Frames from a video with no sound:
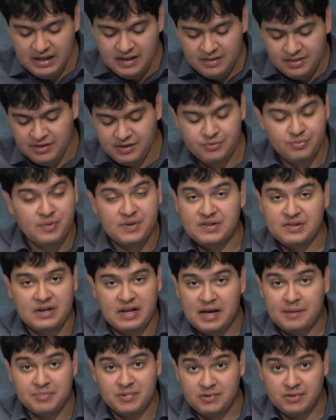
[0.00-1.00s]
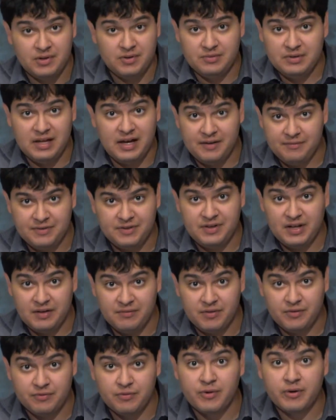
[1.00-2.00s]
This was an absolute
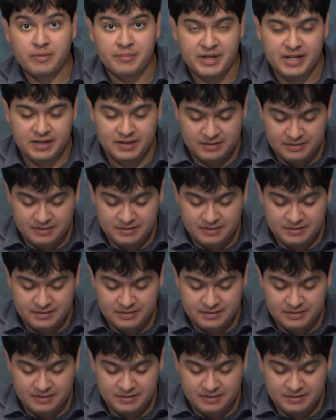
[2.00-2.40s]
lifesaver for me.